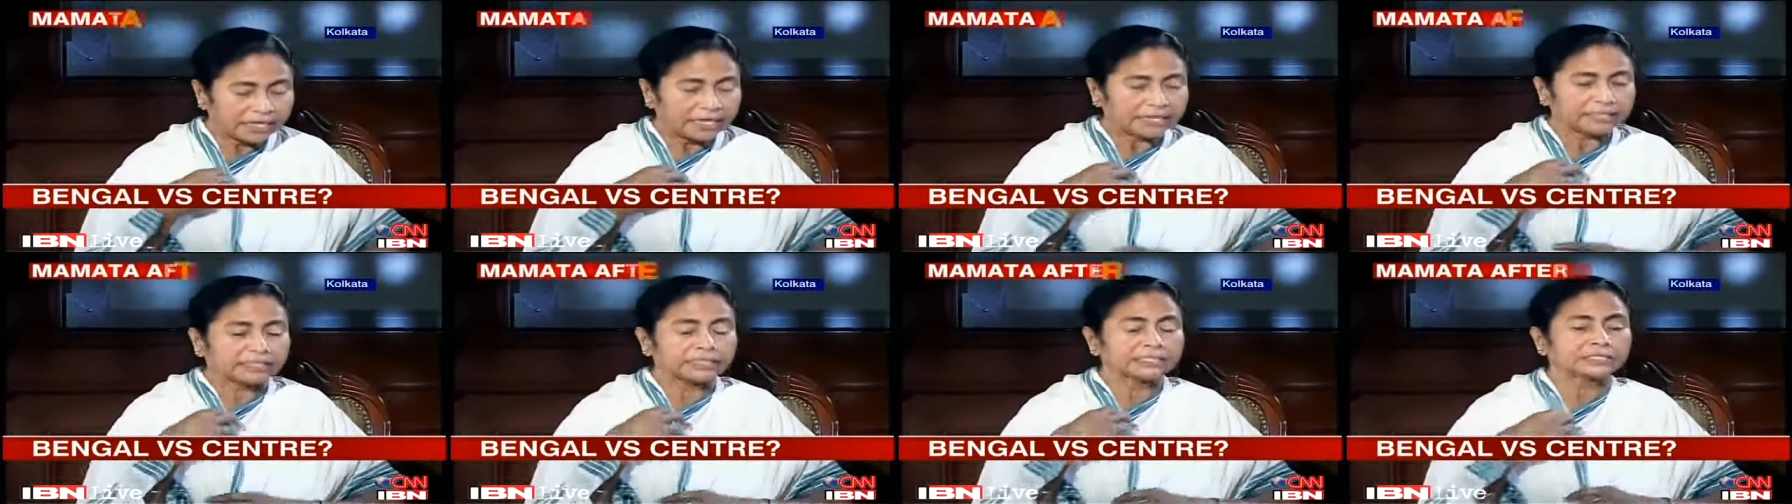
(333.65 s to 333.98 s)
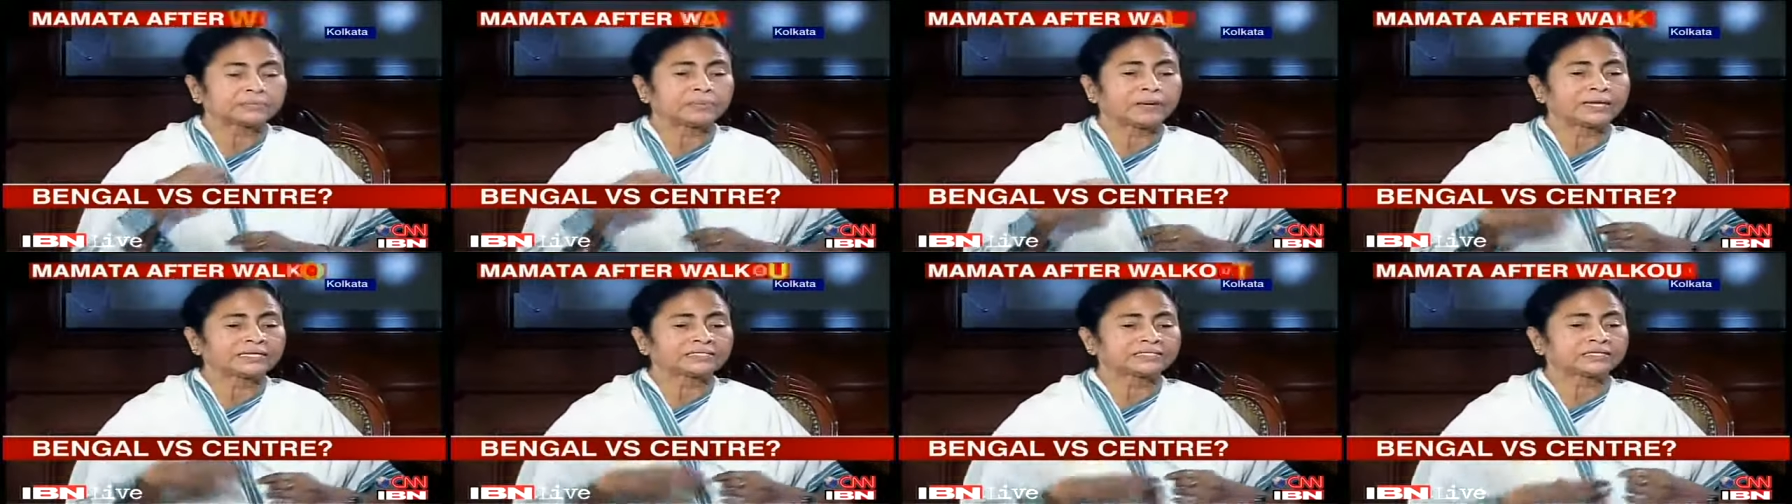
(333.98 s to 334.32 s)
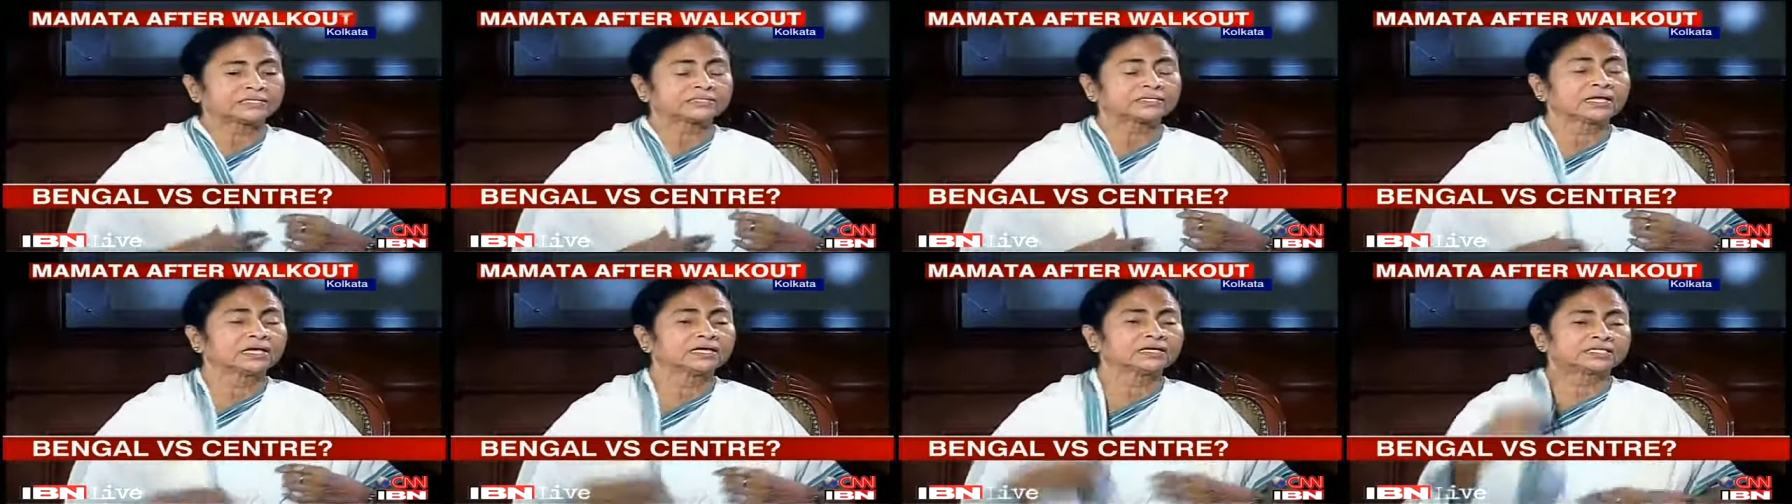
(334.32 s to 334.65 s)
It is
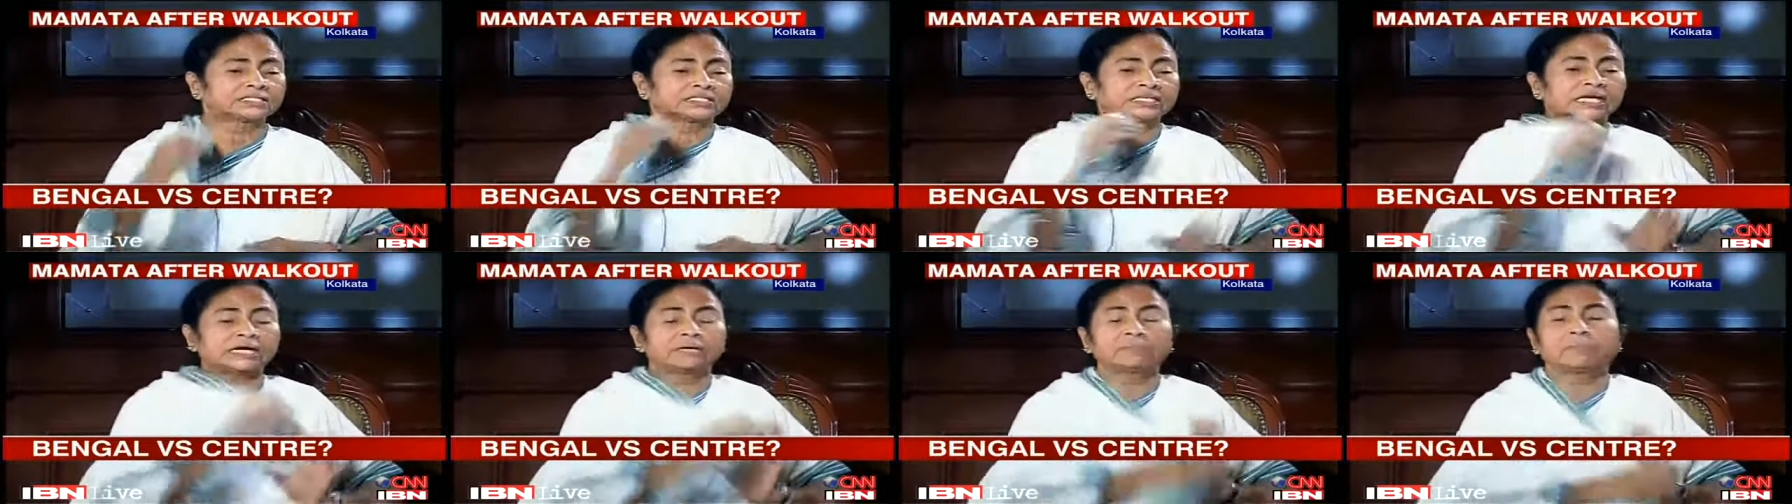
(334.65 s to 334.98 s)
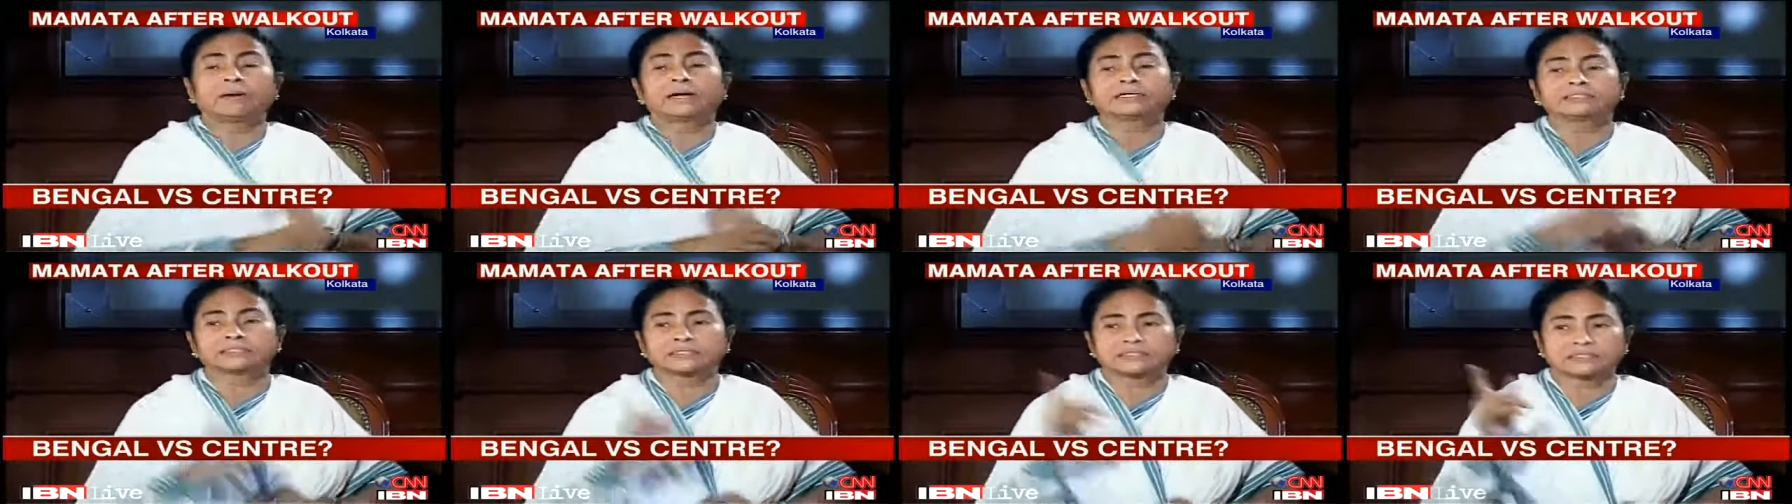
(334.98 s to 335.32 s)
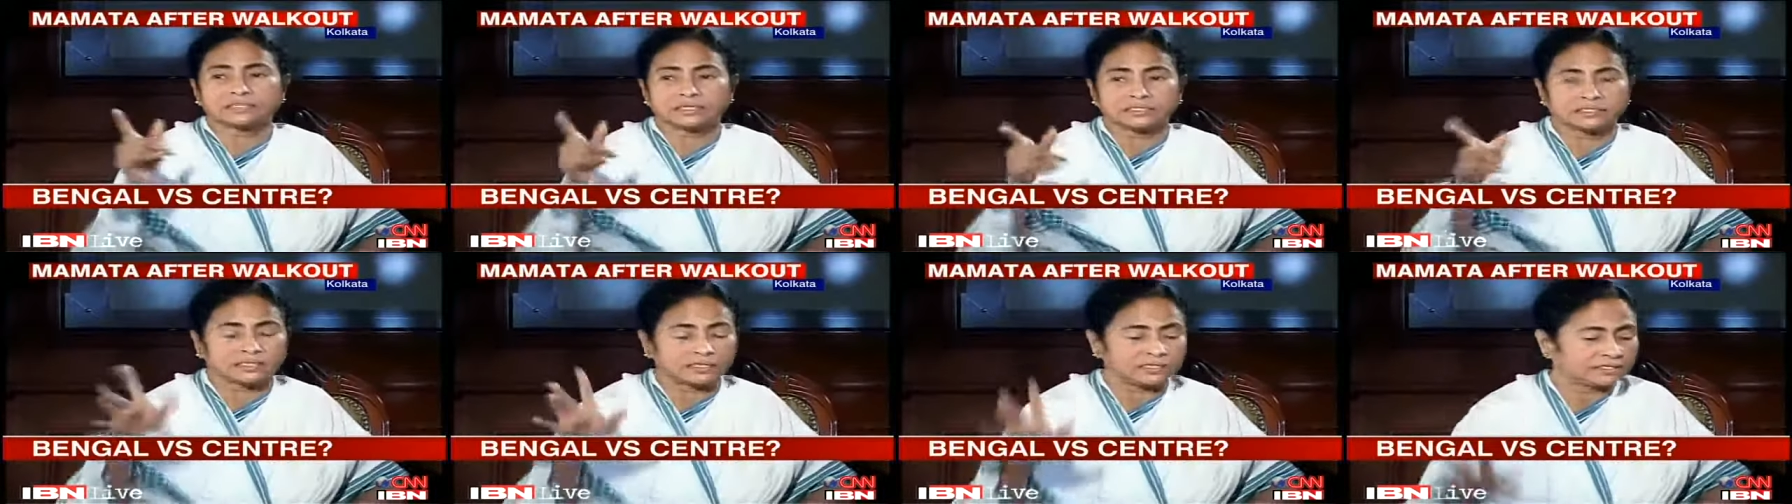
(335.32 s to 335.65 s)
versus state versus
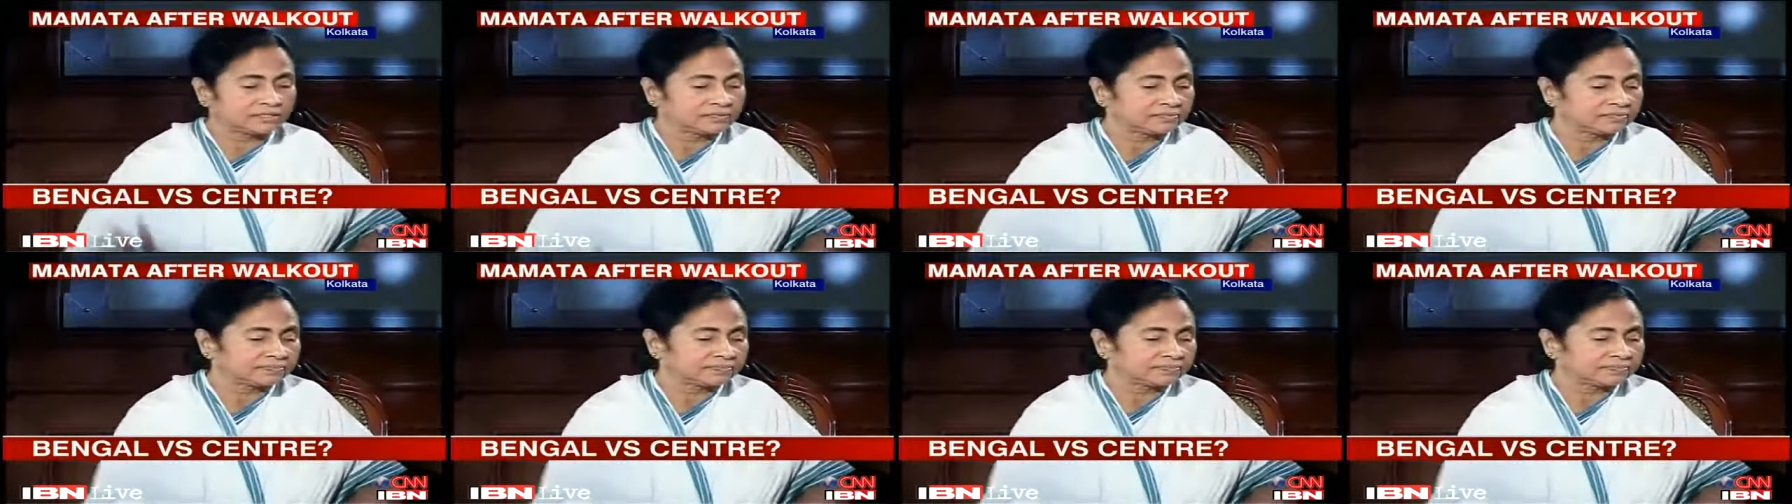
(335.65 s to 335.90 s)
centre.